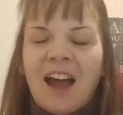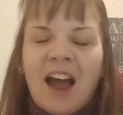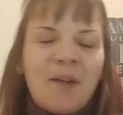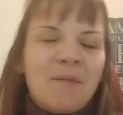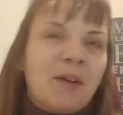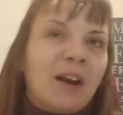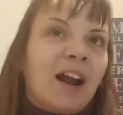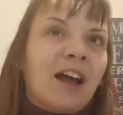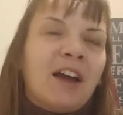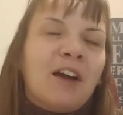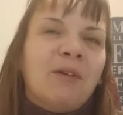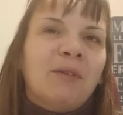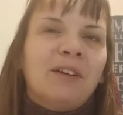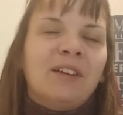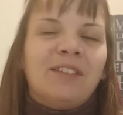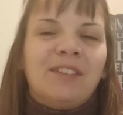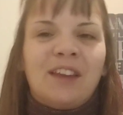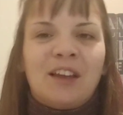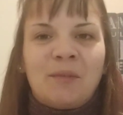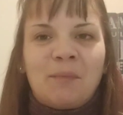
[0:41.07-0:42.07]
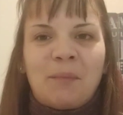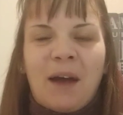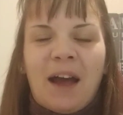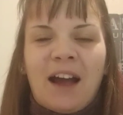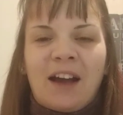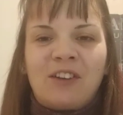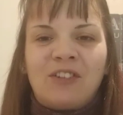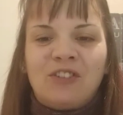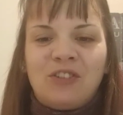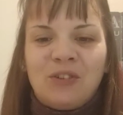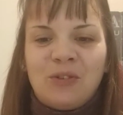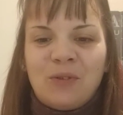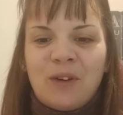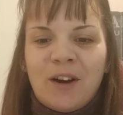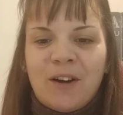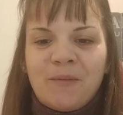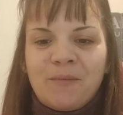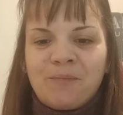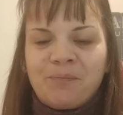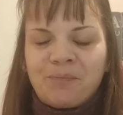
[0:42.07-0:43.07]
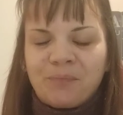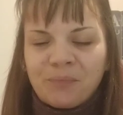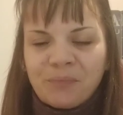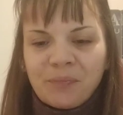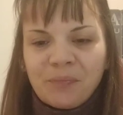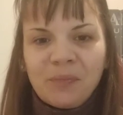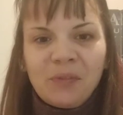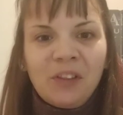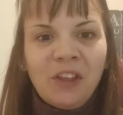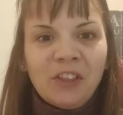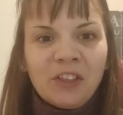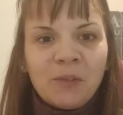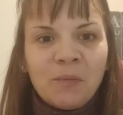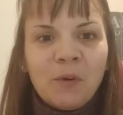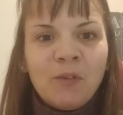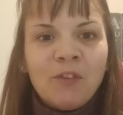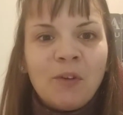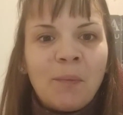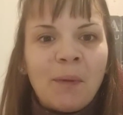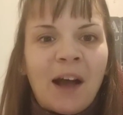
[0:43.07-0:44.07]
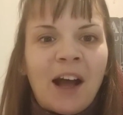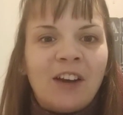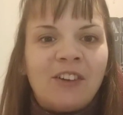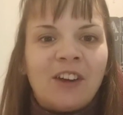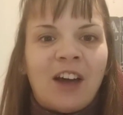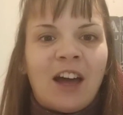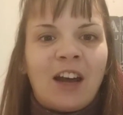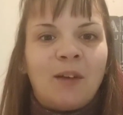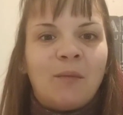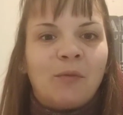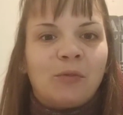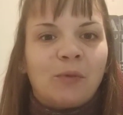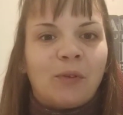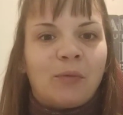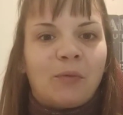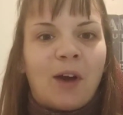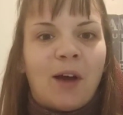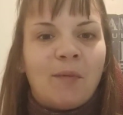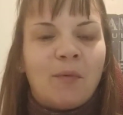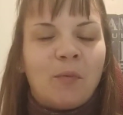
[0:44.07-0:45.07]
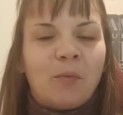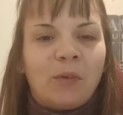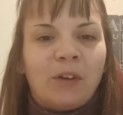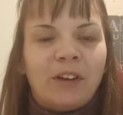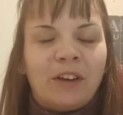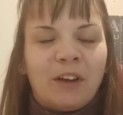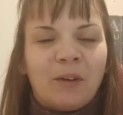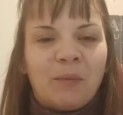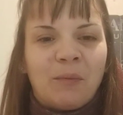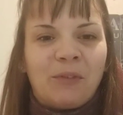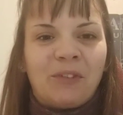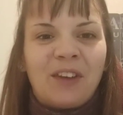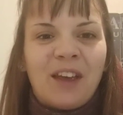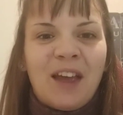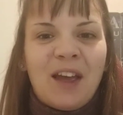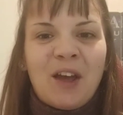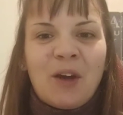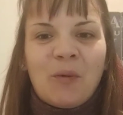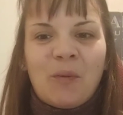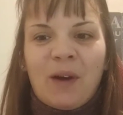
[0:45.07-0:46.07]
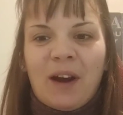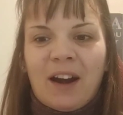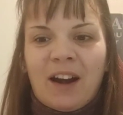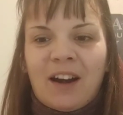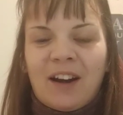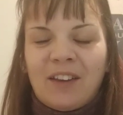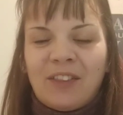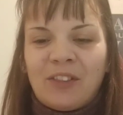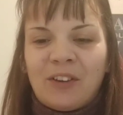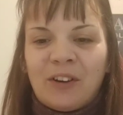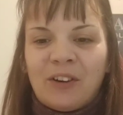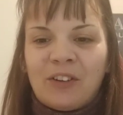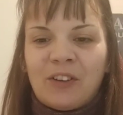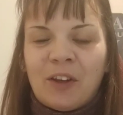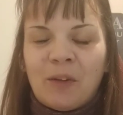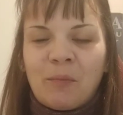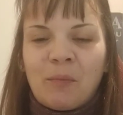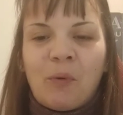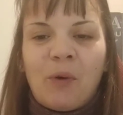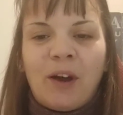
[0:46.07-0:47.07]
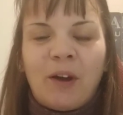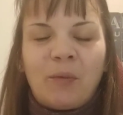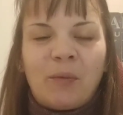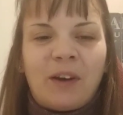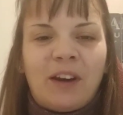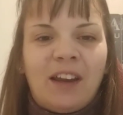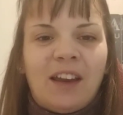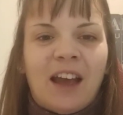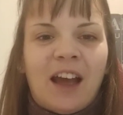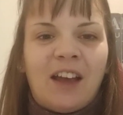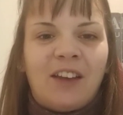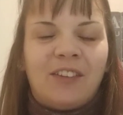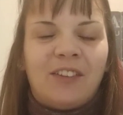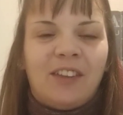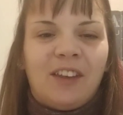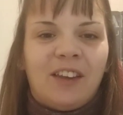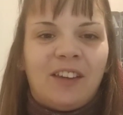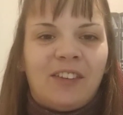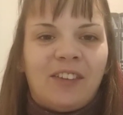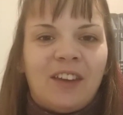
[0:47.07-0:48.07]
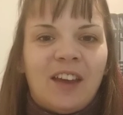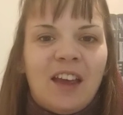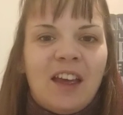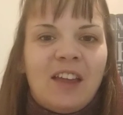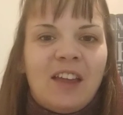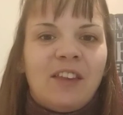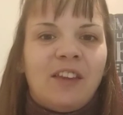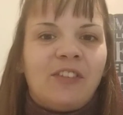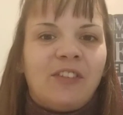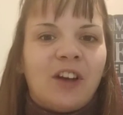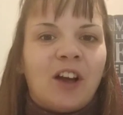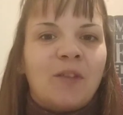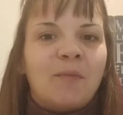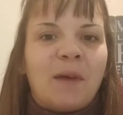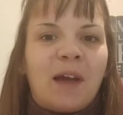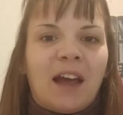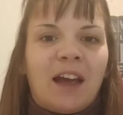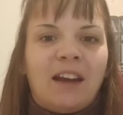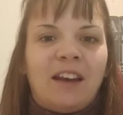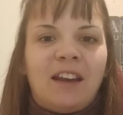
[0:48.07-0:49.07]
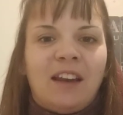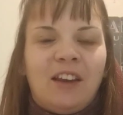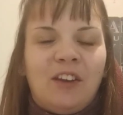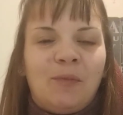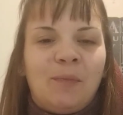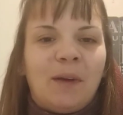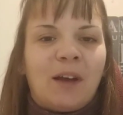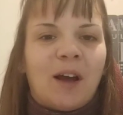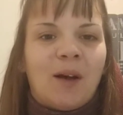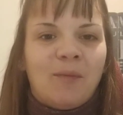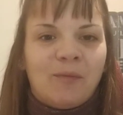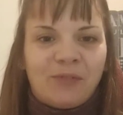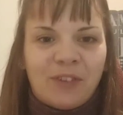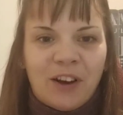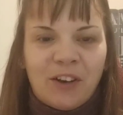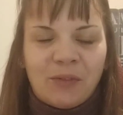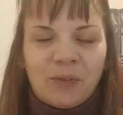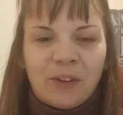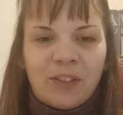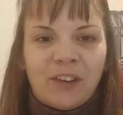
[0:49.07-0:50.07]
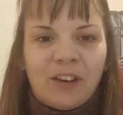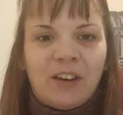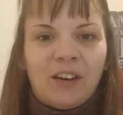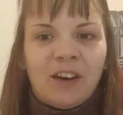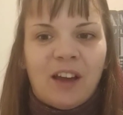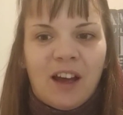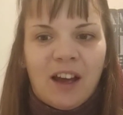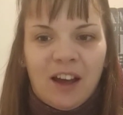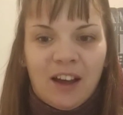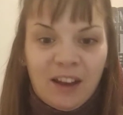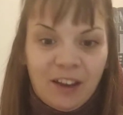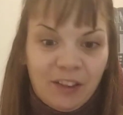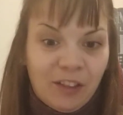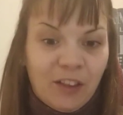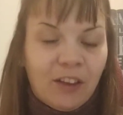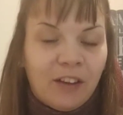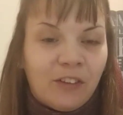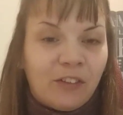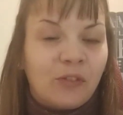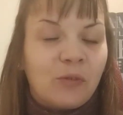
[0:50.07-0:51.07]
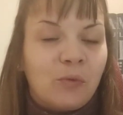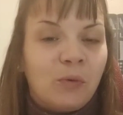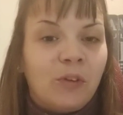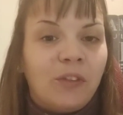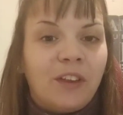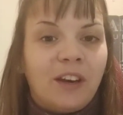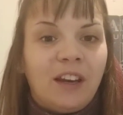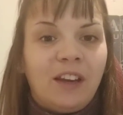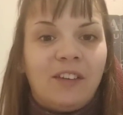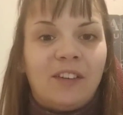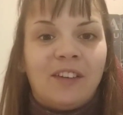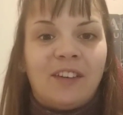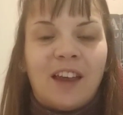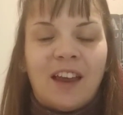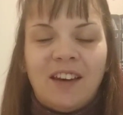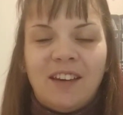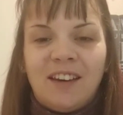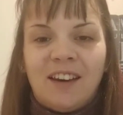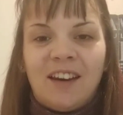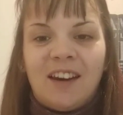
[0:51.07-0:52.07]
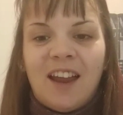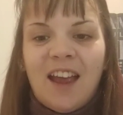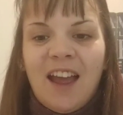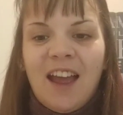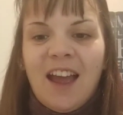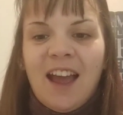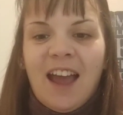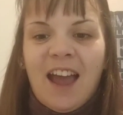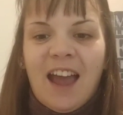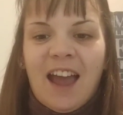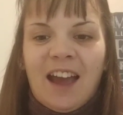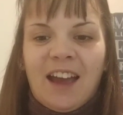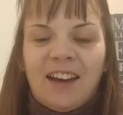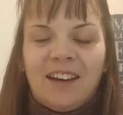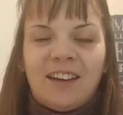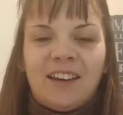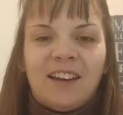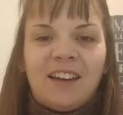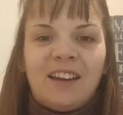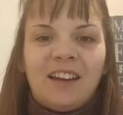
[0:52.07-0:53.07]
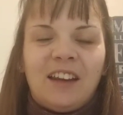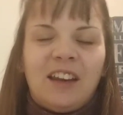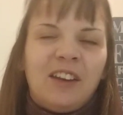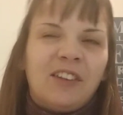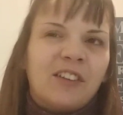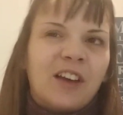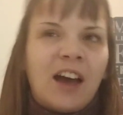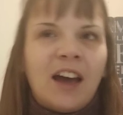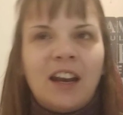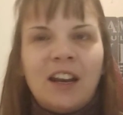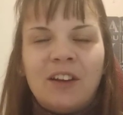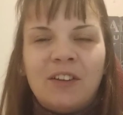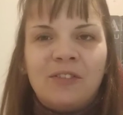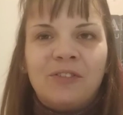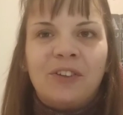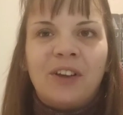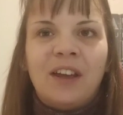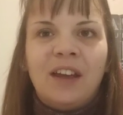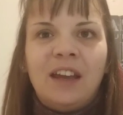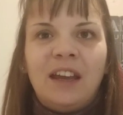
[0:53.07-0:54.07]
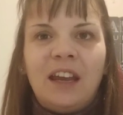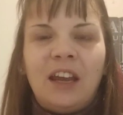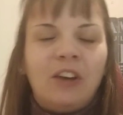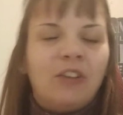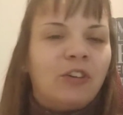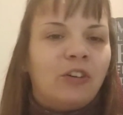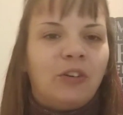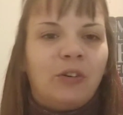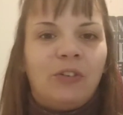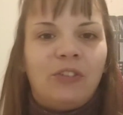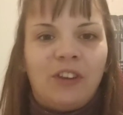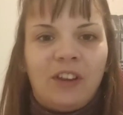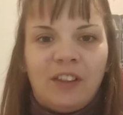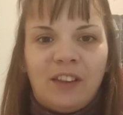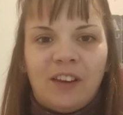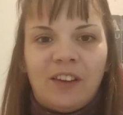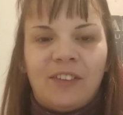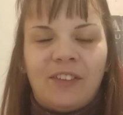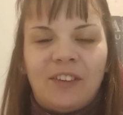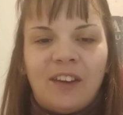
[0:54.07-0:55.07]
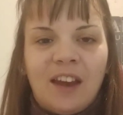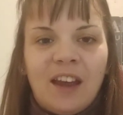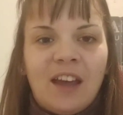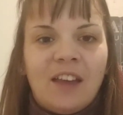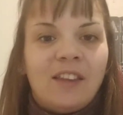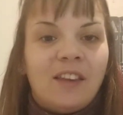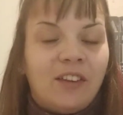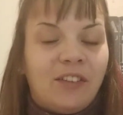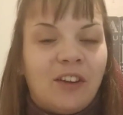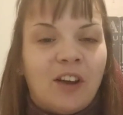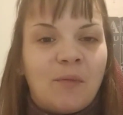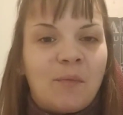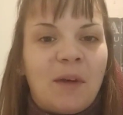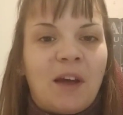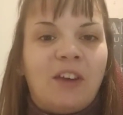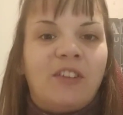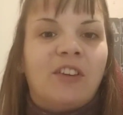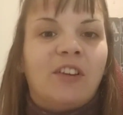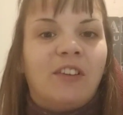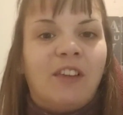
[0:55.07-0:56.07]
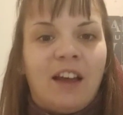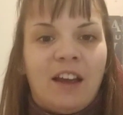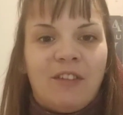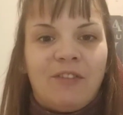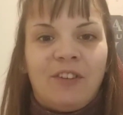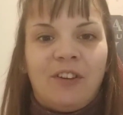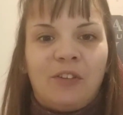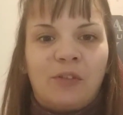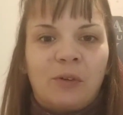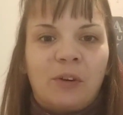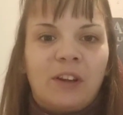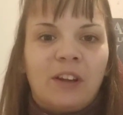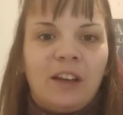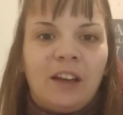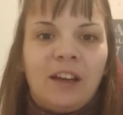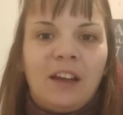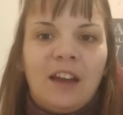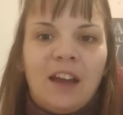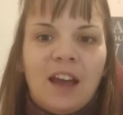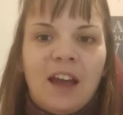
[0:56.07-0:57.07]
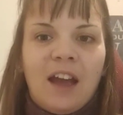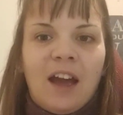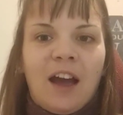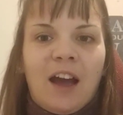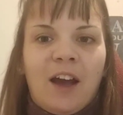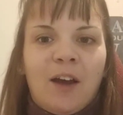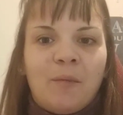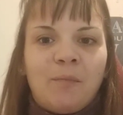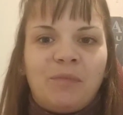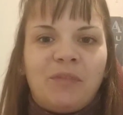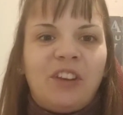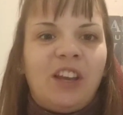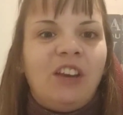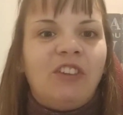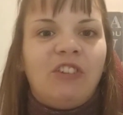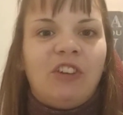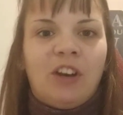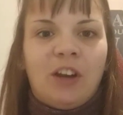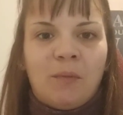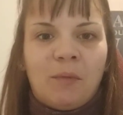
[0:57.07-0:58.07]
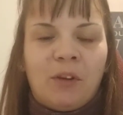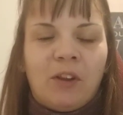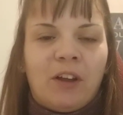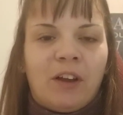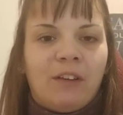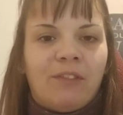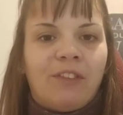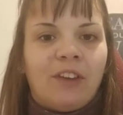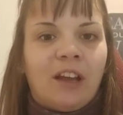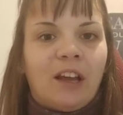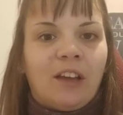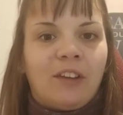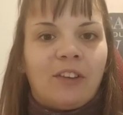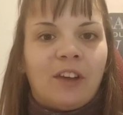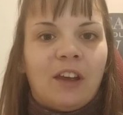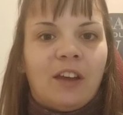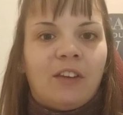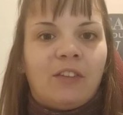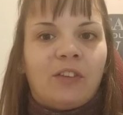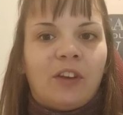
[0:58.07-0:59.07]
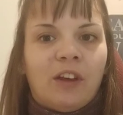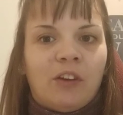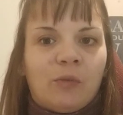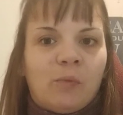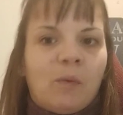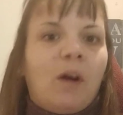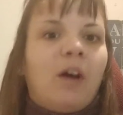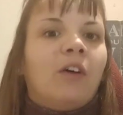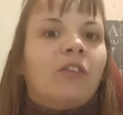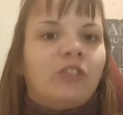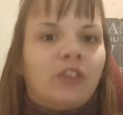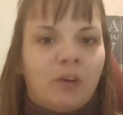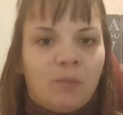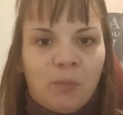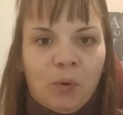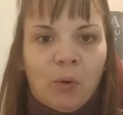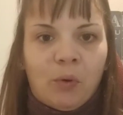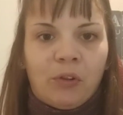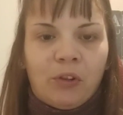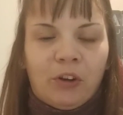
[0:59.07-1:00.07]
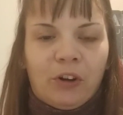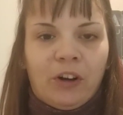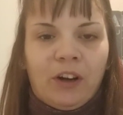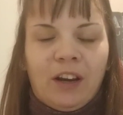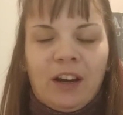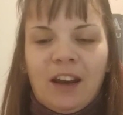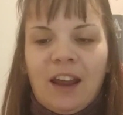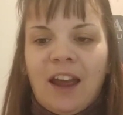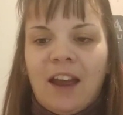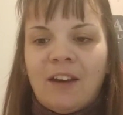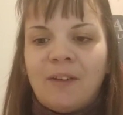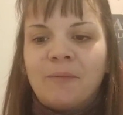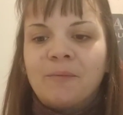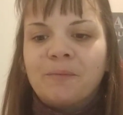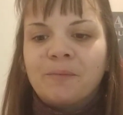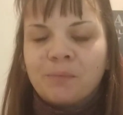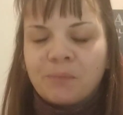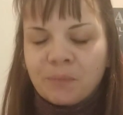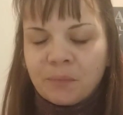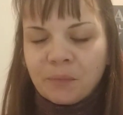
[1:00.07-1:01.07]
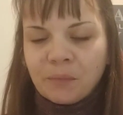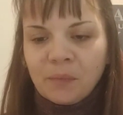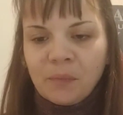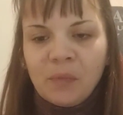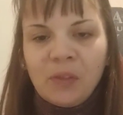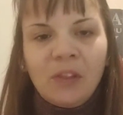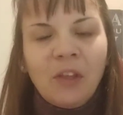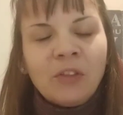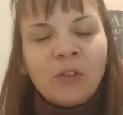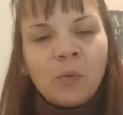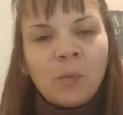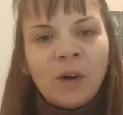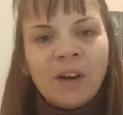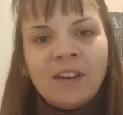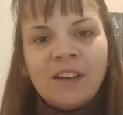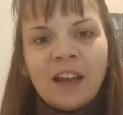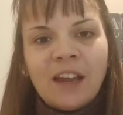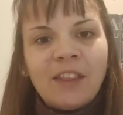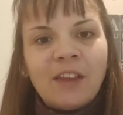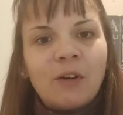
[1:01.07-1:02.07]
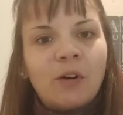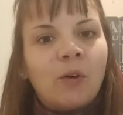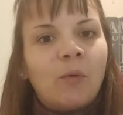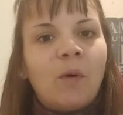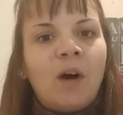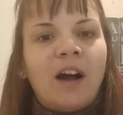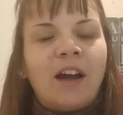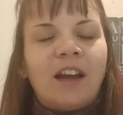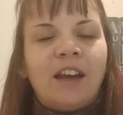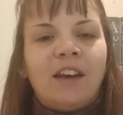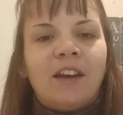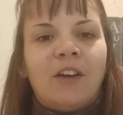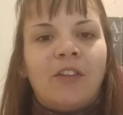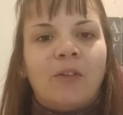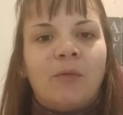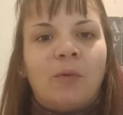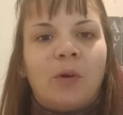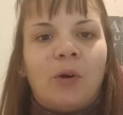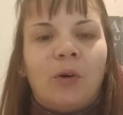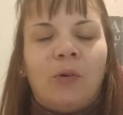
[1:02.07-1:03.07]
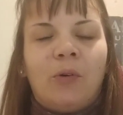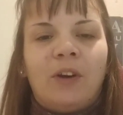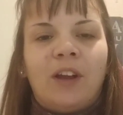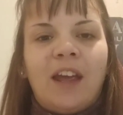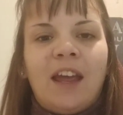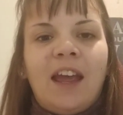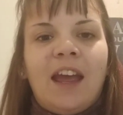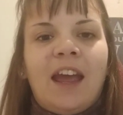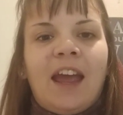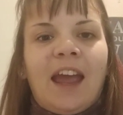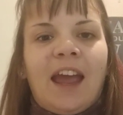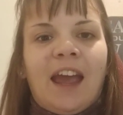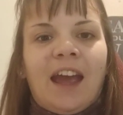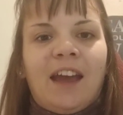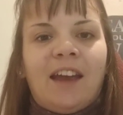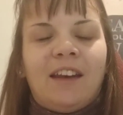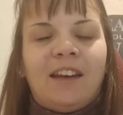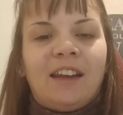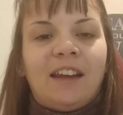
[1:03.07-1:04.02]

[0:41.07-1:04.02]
I mean, I always think back to the movie Patch Adams with Robin Williams, where there's a point when he has this young man he's become friends with in the school that he's attending, and he's kind of introducing this young man to life. He's really teaching him a lot of things as well as they're both learning. And the one day they were walking down the road, and